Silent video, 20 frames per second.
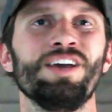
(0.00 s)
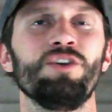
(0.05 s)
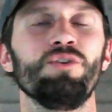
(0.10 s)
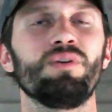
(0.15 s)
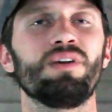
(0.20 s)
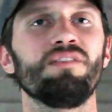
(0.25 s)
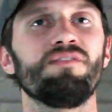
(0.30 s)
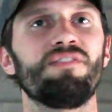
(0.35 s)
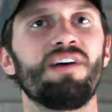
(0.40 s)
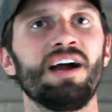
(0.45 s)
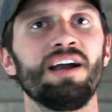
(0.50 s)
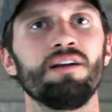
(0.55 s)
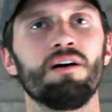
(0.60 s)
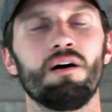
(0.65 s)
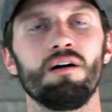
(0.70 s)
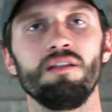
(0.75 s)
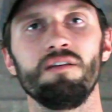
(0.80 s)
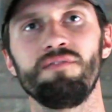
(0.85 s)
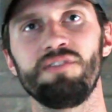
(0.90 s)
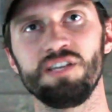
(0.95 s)
you can find
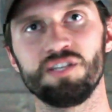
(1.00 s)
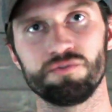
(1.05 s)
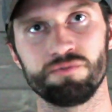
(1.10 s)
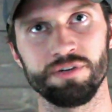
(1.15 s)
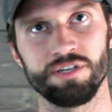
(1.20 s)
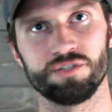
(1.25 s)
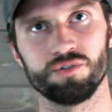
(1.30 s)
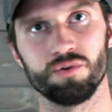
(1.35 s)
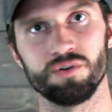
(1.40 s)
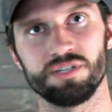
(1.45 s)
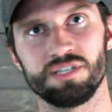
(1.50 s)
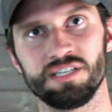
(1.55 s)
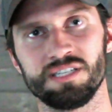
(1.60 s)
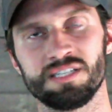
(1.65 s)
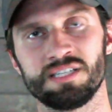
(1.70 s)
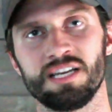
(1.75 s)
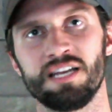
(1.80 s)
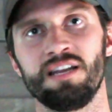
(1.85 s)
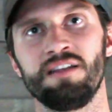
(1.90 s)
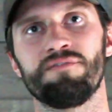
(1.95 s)
all of these
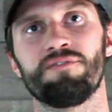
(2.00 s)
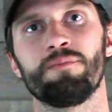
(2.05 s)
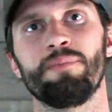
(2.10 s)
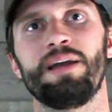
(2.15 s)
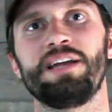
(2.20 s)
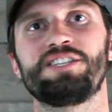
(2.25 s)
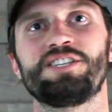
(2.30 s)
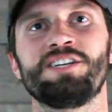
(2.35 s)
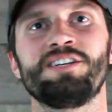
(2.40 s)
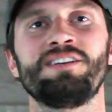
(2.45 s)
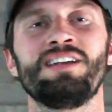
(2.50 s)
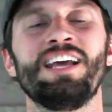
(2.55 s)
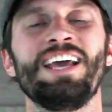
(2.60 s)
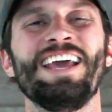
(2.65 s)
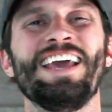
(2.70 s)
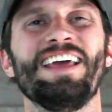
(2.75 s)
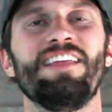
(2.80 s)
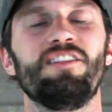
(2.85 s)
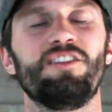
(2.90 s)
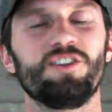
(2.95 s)
resources and information
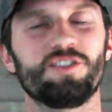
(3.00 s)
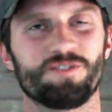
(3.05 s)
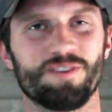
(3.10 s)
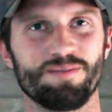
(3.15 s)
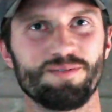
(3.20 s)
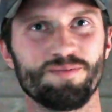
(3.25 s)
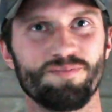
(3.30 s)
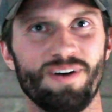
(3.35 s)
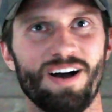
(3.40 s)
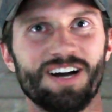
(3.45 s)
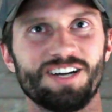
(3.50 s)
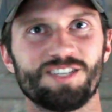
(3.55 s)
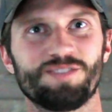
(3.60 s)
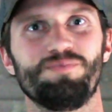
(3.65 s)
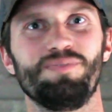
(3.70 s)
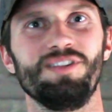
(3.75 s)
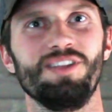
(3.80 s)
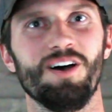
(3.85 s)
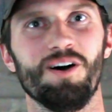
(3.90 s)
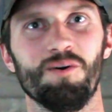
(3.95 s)
in the description box
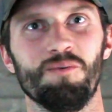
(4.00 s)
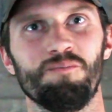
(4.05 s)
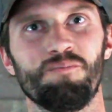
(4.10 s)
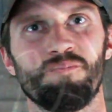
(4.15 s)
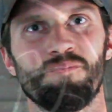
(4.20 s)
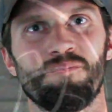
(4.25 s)
below.